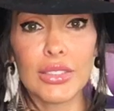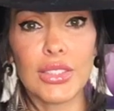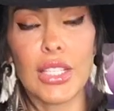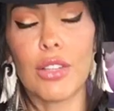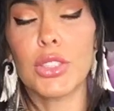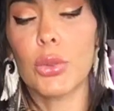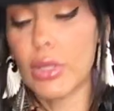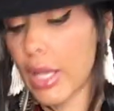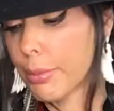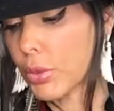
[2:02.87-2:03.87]
of stuff.
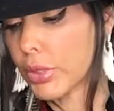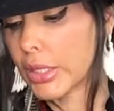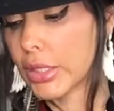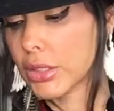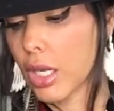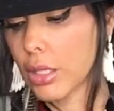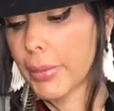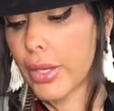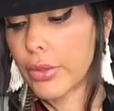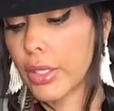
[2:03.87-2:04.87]
So I'm only going to talk
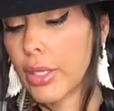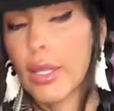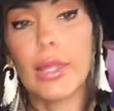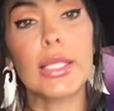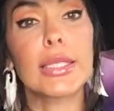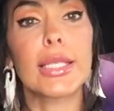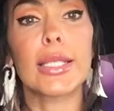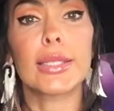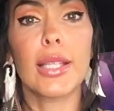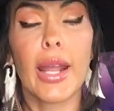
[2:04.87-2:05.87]
about the
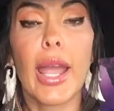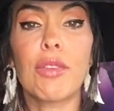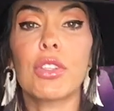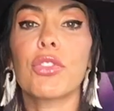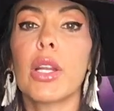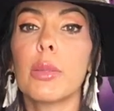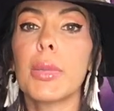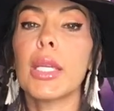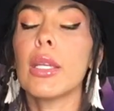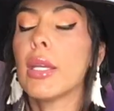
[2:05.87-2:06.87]
6 that I have in front of
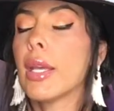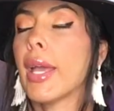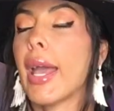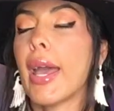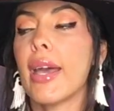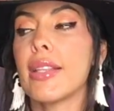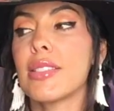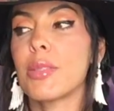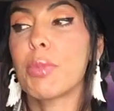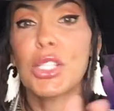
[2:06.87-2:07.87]
me.
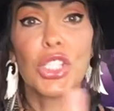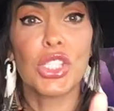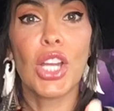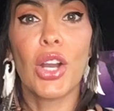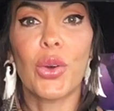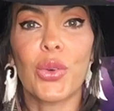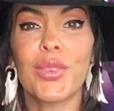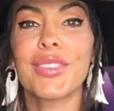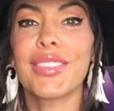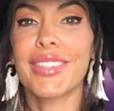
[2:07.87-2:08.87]
But just know,
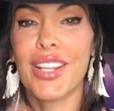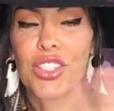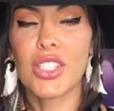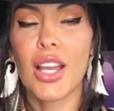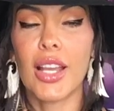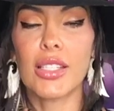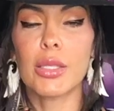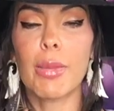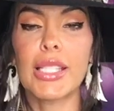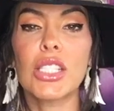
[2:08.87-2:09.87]
there's
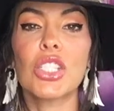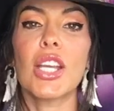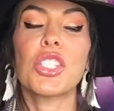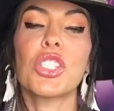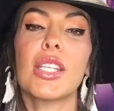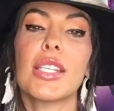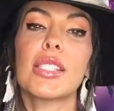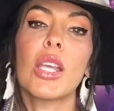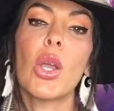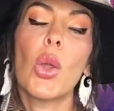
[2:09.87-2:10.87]
tons. My suggestion
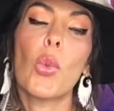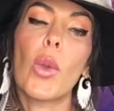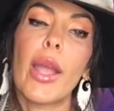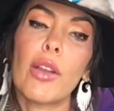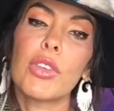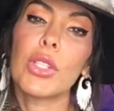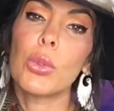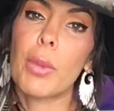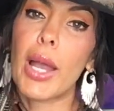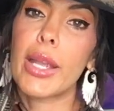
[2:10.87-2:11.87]
is wherever
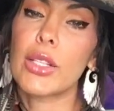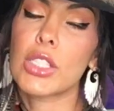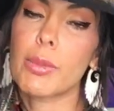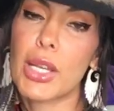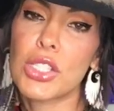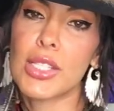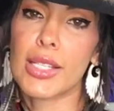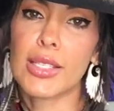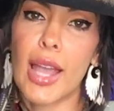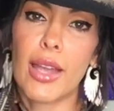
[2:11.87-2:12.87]
you buy your smudge
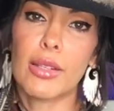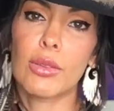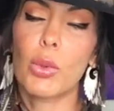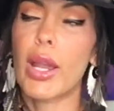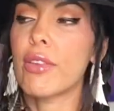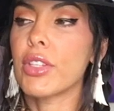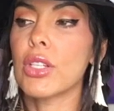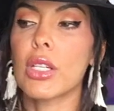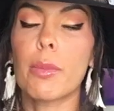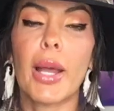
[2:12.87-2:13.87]
sticks at, wherever
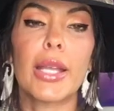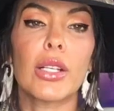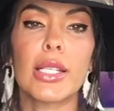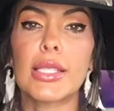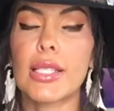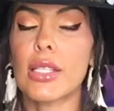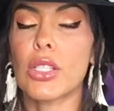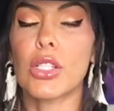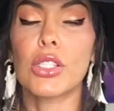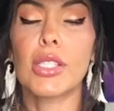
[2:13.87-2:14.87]
you're going to buy your
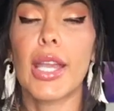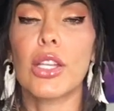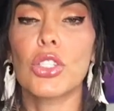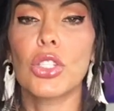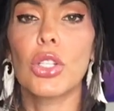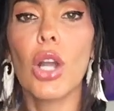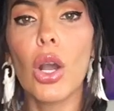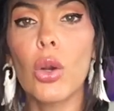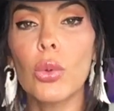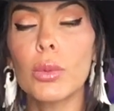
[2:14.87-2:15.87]
incense or your sage,
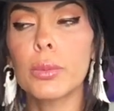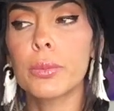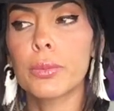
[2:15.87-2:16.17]
don't